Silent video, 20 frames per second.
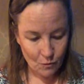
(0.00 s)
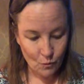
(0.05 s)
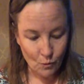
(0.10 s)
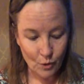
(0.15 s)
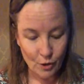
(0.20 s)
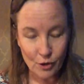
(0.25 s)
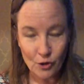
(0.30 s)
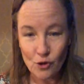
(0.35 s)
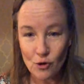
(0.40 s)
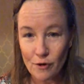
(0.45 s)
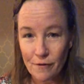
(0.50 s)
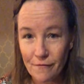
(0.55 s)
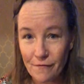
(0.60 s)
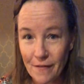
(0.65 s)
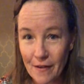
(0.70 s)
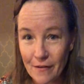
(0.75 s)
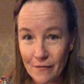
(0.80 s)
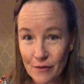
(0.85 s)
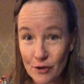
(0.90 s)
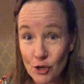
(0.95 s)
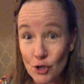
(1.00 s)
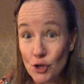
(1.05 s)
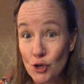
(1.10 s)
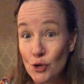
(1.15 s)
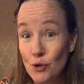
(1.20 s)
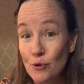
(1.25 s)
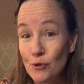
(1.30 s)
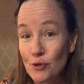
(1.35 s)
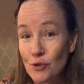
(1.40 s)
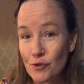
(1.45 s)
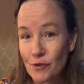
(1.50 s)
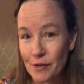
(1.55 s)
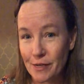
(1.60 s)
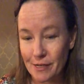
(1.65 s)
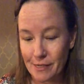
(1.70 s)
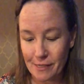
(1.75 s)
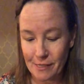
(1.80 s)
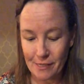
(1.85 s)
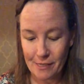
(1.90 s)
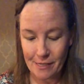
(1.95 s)
What are your favorite
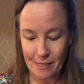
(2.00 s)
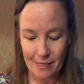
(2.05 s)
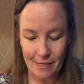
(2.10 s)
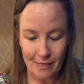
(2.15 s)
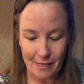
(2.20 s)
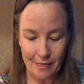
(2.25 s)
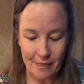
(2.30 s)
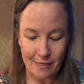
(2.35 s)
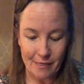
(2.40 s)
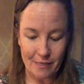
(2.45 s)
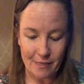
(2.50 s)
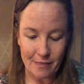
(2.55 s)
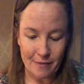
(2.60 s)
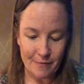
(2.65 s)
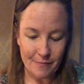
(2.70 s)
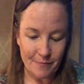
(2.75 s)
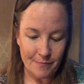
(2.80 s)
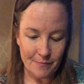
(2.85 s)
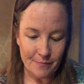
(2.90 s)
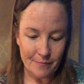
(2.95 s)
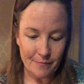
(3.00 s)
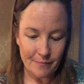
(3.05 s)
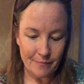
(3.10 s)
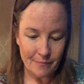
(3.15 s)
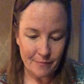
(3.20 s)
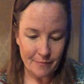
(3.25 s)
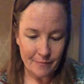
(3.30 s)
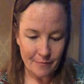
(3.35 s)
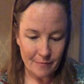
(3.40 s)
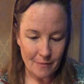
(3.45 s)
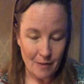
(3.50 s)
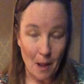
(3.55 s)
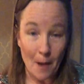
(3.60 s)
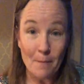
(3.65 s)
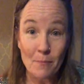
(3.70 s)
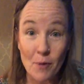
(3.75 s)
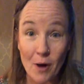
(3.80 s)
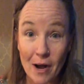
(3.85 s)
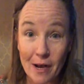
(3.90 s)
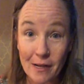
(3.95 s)
nutrients to eat?
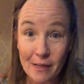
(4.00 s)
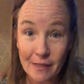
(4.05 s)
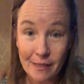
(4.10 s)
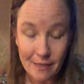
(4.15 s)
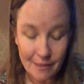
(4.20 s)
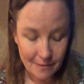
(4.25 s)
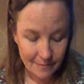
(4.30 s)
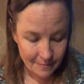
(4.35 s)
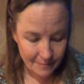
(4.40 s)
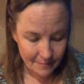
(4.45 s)
Broccoli?